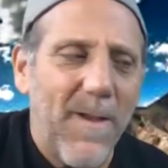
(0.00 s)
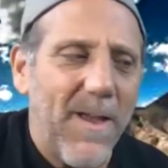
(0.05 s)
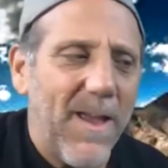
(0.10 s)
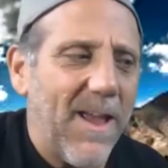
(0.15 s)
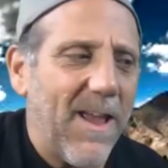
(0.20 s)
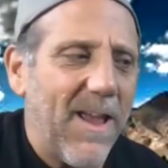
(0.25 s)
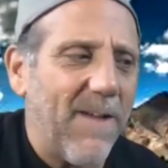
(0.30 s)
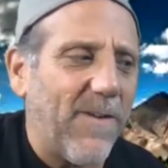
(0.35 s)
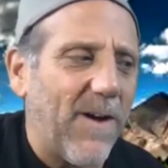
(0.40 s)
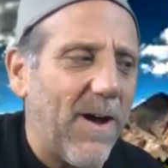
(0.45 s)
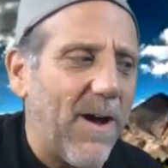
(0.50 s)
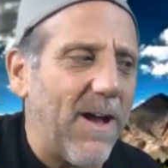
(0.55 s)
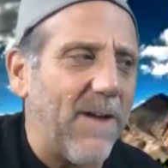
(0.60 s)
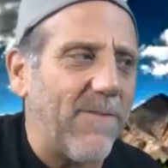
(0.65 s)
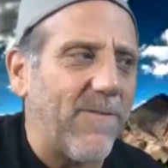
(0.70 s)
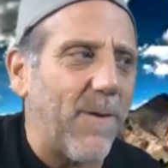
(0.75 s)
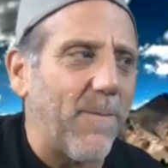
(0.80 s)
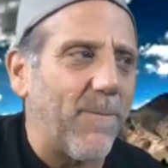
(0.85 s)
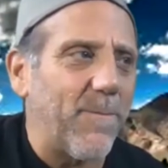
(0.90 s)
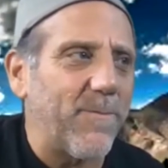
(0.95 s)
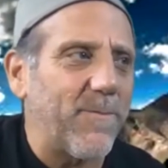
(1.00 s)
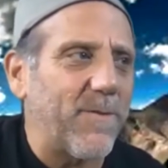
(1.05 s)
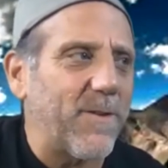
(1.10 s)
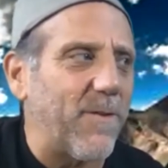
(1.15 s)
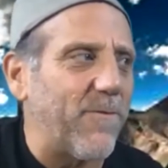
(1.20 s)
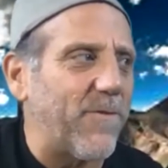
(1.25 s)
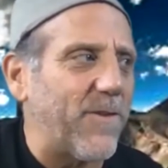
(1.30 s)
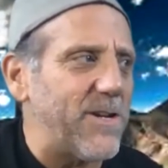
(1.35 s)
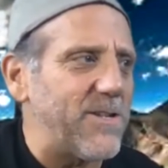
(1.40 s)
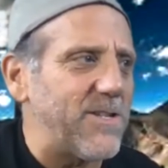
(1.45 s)
If I'm
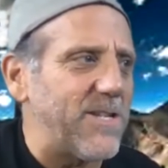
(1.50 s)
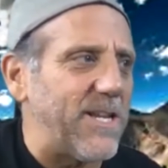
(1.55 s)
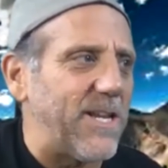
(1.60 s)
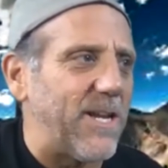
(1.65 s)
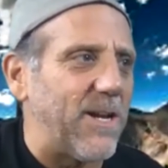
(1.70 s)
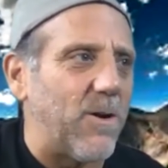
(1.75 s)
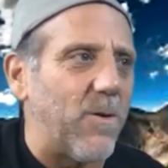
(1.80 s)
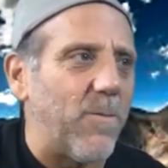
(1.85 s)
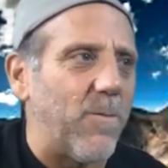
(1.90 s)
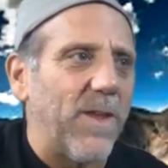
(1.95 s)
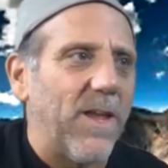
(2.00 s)
confusing you,